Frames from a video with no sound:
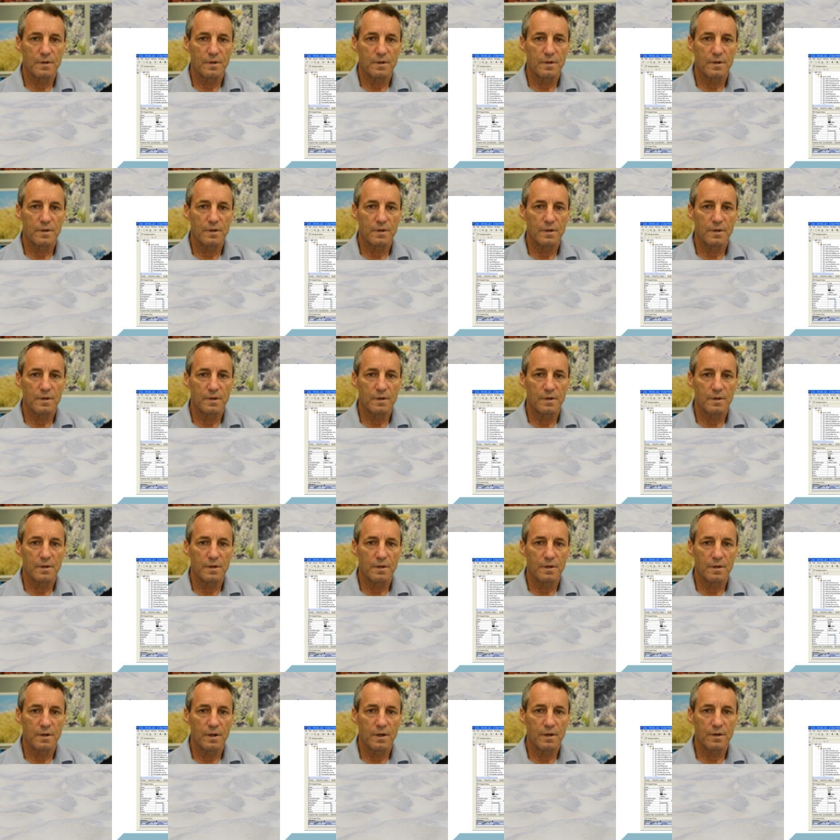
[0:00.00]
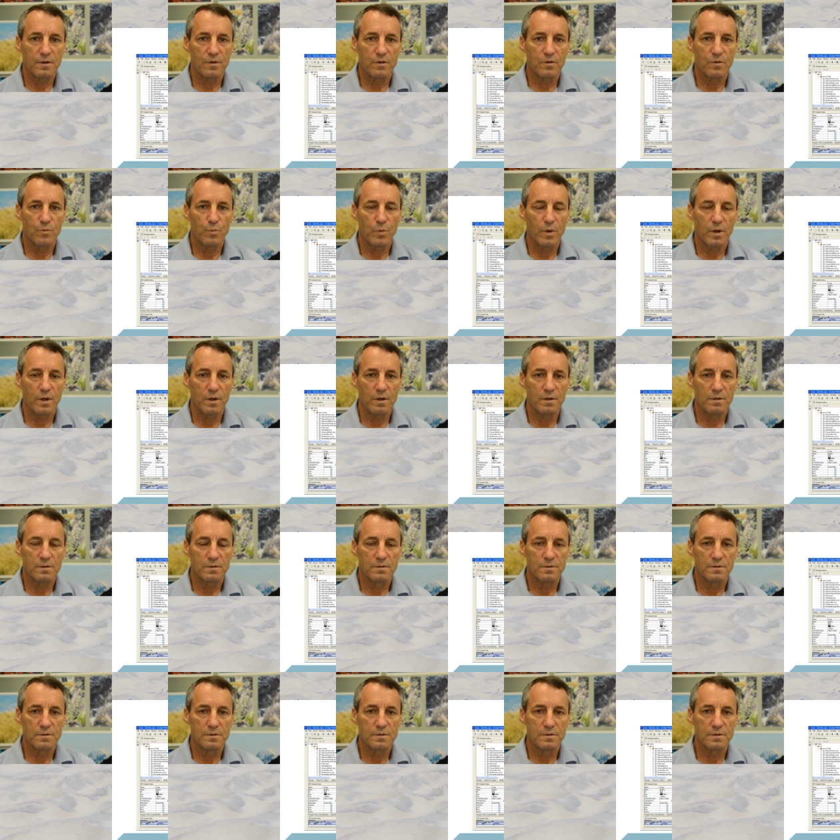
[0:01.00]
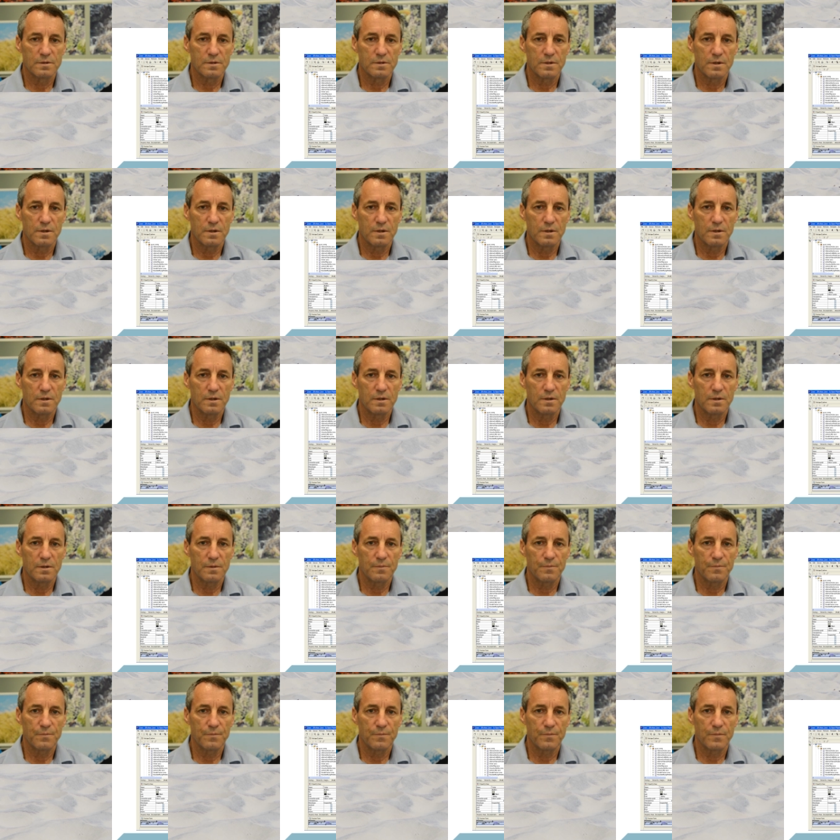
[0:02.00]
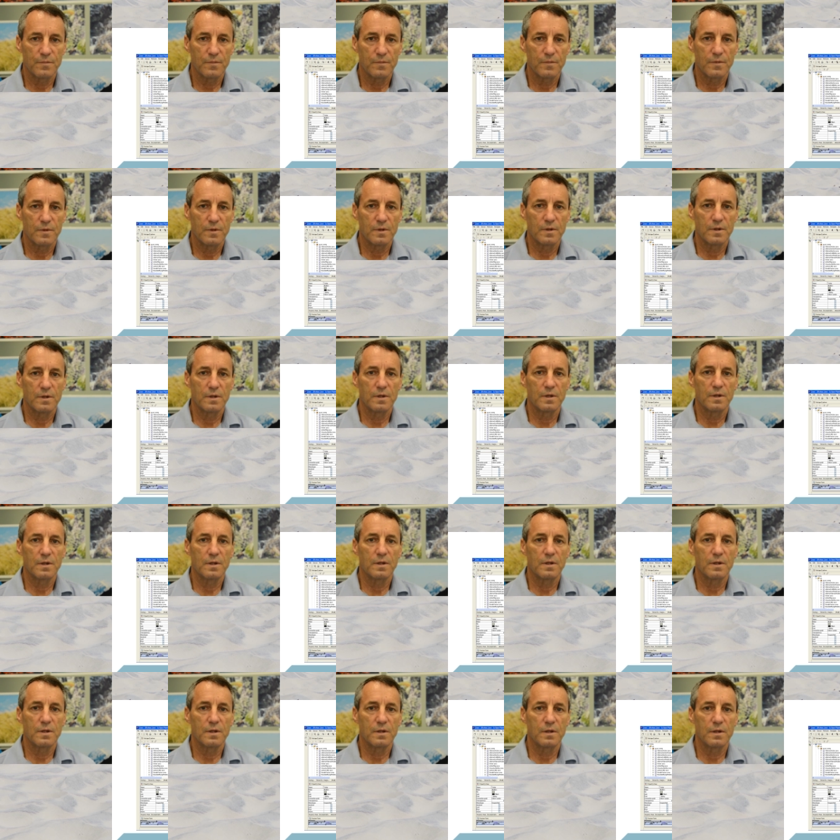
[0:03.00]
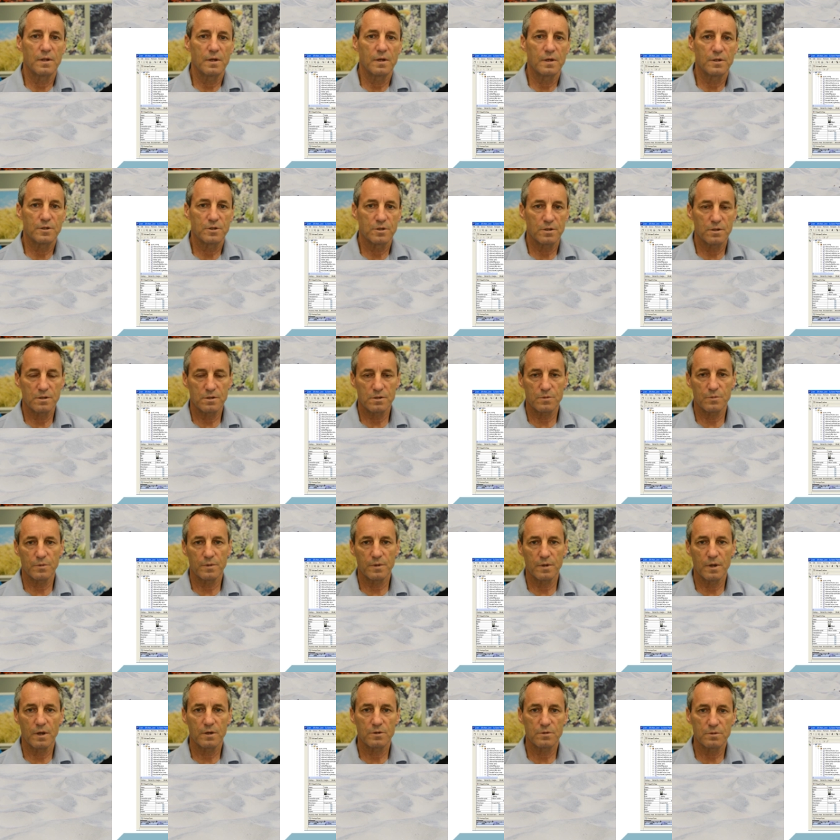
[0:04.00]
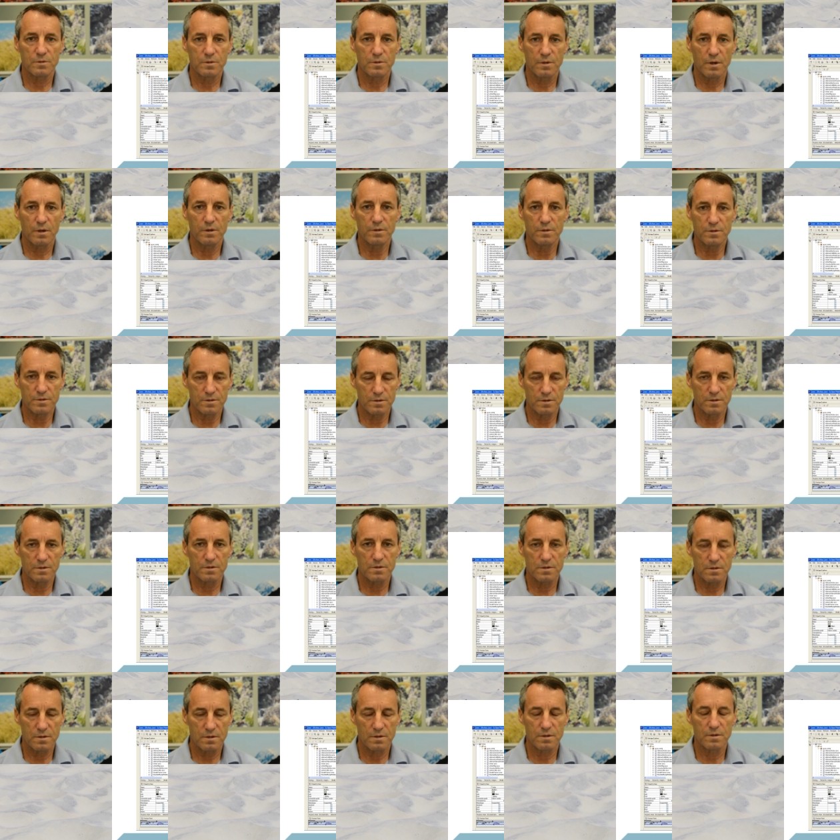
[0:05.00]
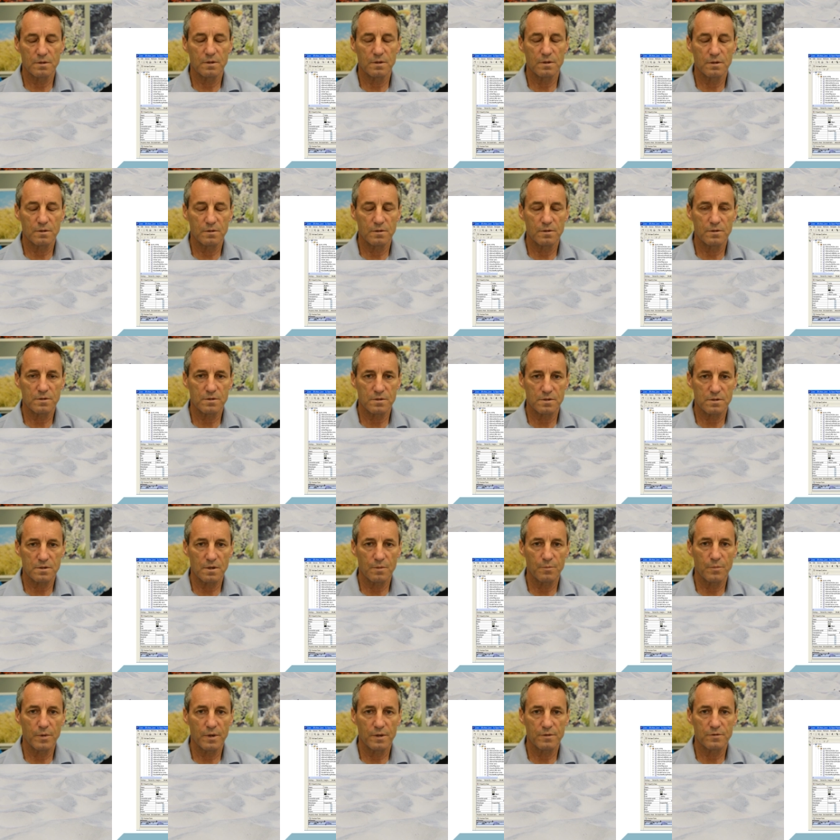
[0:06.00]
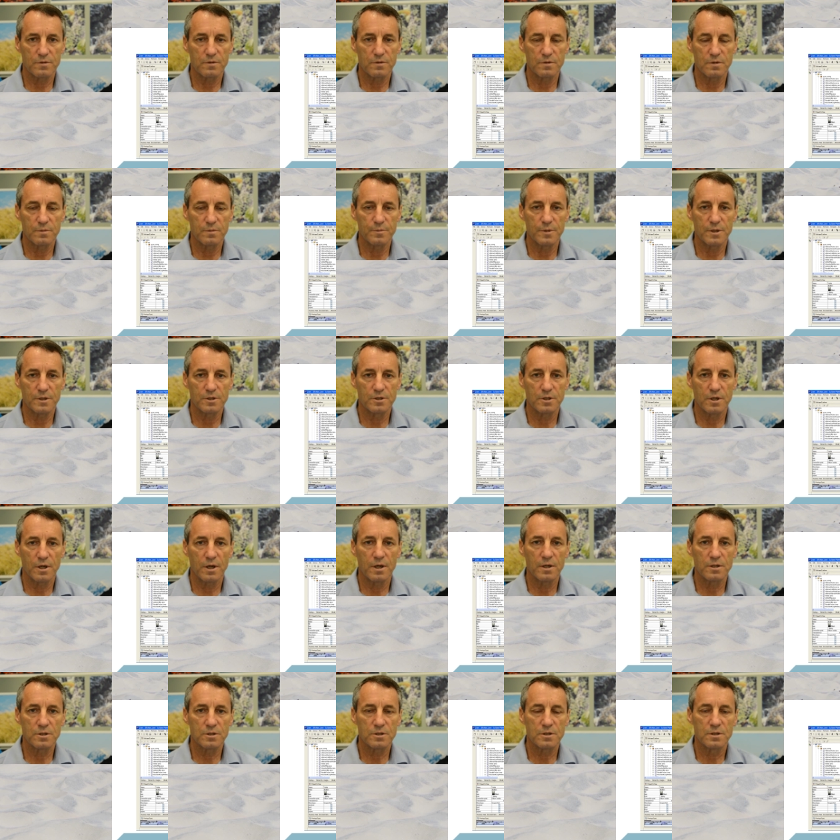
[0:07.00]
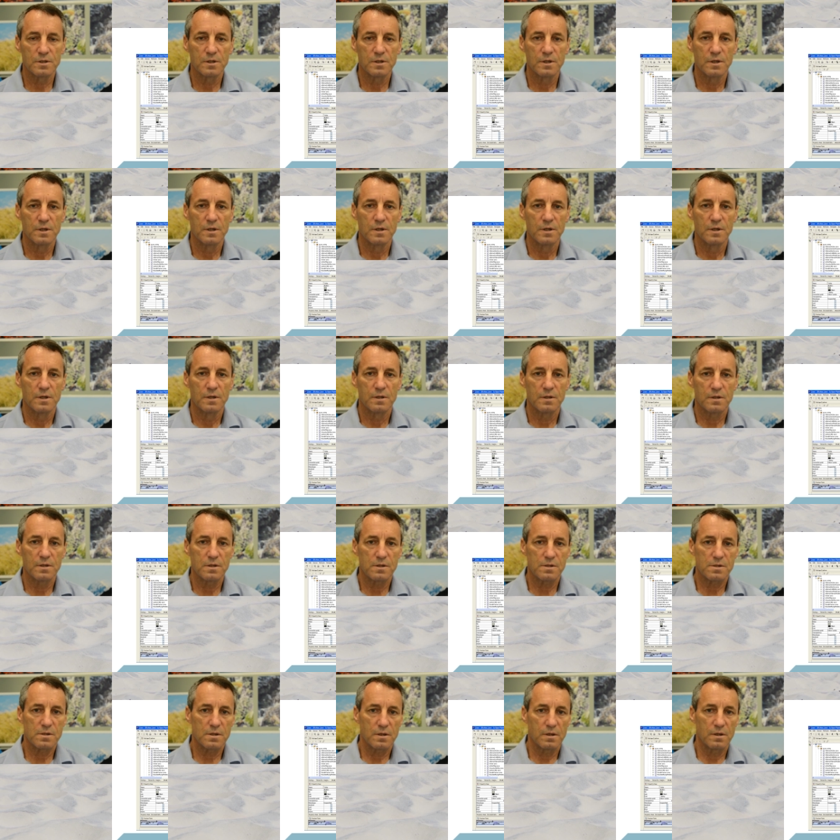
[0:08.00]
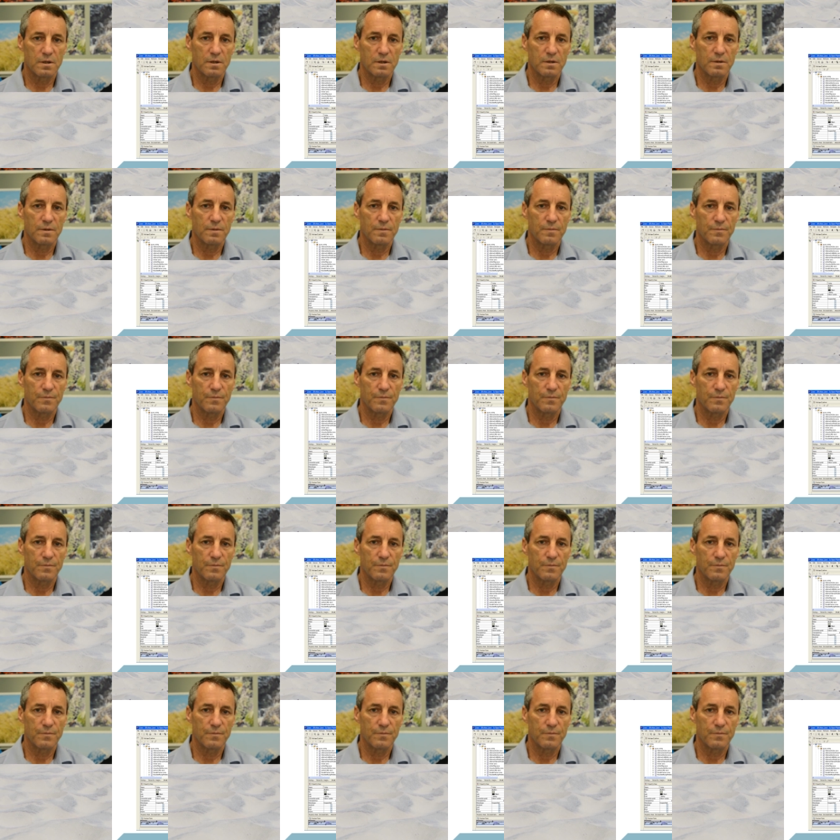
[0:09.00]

uh, an editor pane um, that shows what the actual code is, and this is the thing, this is some part that you might change. There's a,